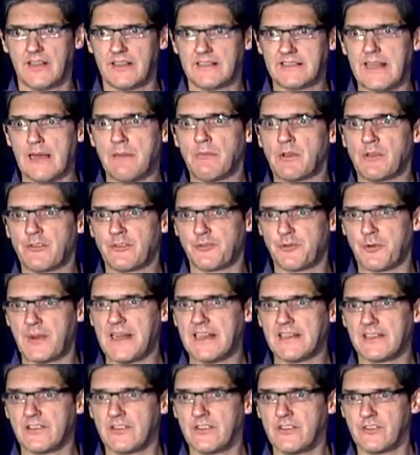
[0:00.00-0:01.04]

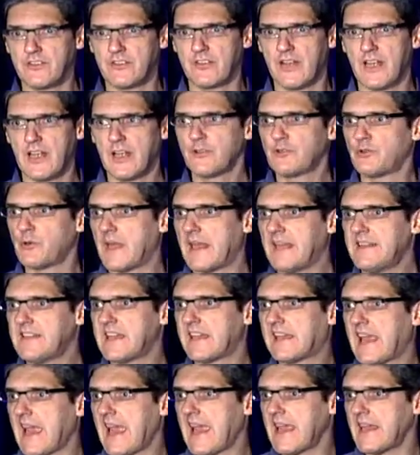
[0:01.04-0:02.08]
demonstrators to
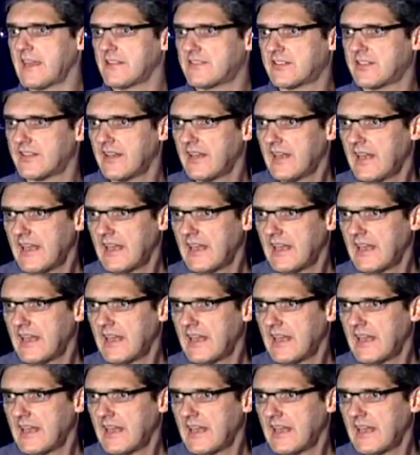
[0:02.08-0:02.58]
indicate